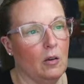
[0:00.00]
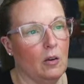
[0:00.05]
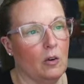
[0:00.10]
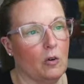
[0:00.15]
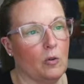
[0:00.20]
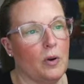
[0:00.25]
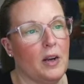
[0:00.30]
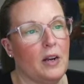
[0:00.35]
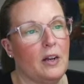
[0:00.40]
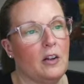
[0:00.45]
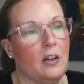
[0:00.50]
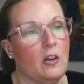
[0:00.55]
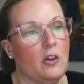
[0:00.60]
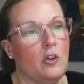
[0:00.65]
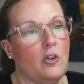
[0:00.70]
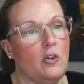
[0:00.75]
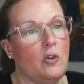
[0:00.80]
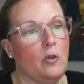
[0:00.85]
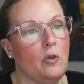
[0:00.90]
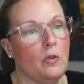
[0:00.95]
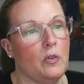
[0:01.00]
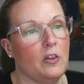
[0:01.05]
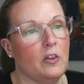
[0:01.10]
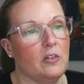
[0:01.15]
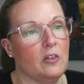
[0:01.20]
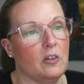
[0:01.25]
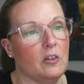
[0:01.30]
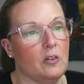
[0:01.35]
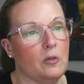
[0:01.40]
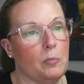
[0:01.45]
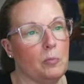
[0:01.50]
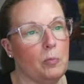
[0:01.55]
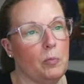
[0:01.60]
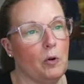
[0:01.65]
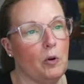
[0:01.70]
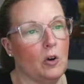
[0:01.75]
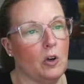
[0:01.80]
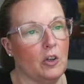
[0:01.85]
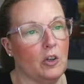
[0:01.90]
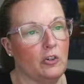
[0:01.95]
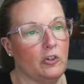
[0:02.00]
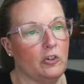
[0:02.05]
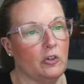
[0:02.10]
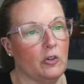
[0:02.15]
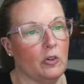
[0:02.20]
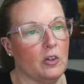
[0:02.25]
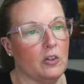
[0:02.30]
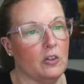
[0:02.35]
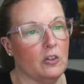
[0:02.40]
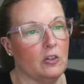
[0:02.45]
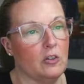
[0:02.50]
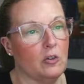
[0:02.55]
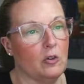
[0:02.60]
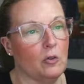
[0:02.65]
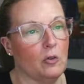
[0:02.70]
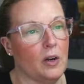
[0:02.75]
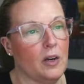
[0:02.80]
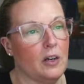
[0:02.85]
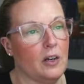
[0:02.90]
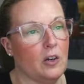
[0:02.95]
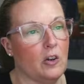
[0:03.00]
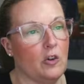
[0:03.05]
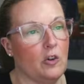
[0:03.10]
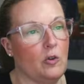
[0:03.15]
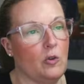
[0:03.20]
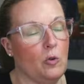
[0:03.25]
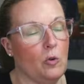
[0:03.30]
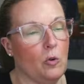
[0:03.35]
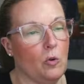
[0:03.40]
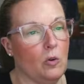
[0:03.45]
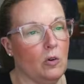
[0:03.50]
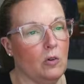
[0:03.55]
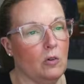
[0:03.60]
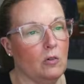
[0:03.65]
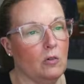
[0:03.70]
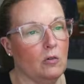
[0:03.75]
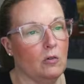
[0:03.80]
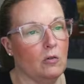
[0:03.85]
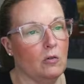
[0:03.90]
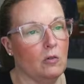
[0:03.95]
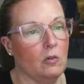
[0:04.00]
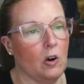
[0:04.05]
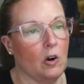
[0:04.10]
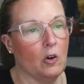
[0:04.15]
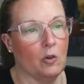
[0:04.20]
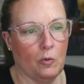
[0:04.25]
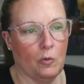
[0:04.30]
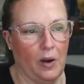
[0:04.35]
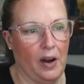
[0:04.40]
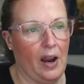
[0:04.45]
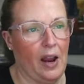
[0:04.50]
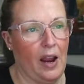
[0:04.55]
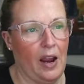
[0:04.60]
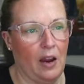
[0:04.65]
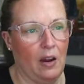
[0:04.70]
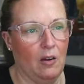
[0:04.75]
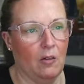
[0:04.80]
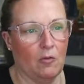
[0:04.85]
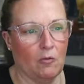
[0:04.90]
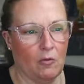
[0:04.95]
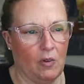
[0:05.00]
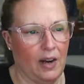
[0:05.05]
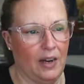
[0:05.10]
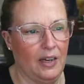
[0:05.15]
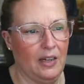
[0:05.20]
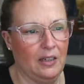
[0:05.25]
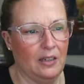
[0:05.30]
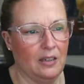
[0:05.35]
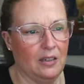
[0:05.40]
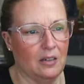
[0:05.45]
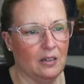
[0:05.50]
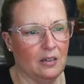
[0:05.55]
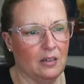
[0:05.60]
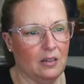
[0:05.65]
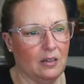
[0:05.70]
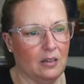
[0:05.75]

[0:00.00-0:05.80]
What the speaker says: create a new, this is push, so this is create a new array, right,